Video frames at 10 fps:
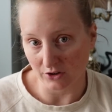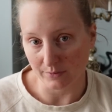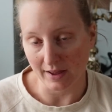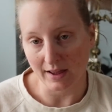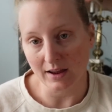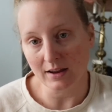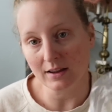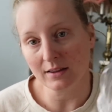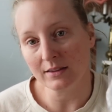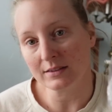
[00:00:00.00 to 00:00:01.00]
bag.
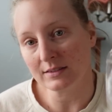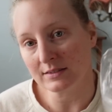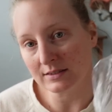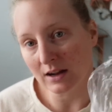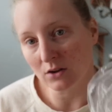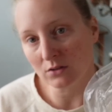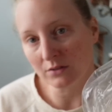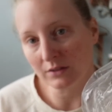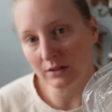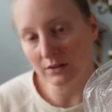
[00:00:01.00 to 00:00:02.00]
This is
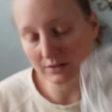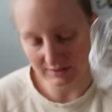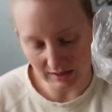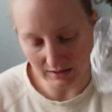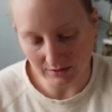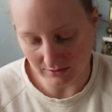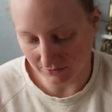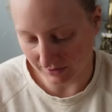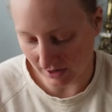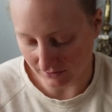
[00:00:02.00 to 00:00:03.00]
now the second
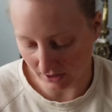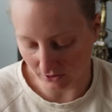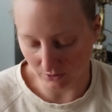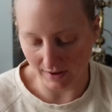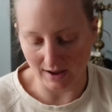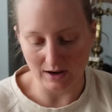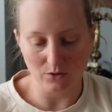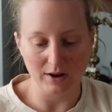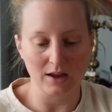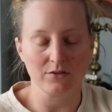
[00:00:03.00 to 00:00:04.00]
$5 bag.
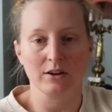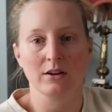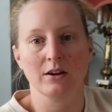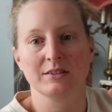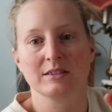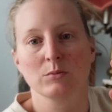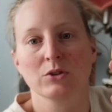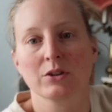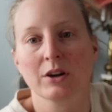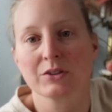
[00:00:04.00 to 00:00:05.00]
We have a
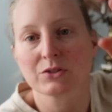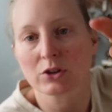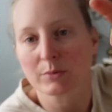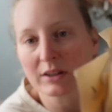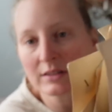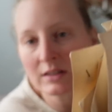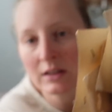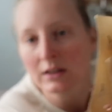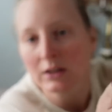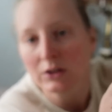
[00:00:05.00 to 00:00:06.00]
similar assortment.
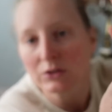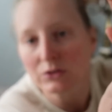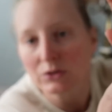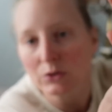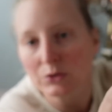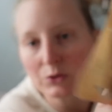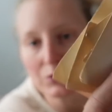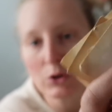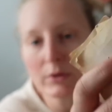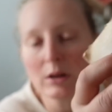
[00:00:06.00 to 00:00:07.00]
So
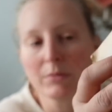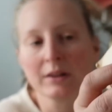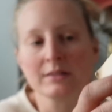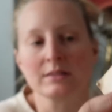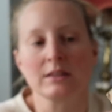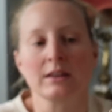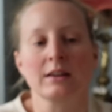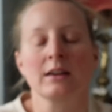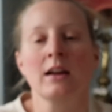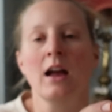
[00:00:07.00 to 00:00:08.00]
many buttons
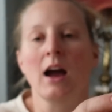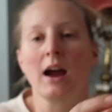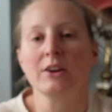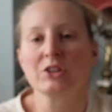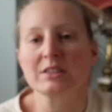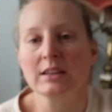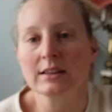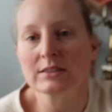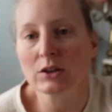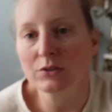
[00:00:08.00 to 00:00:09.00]
here. I just think
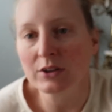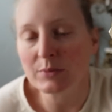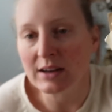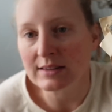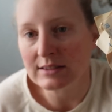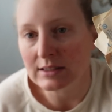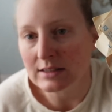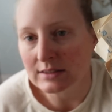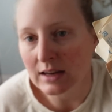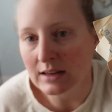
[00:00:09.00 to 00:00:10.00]
it's so fun because
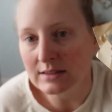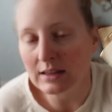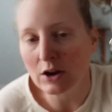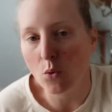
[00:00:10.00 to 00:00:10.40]
these days, like,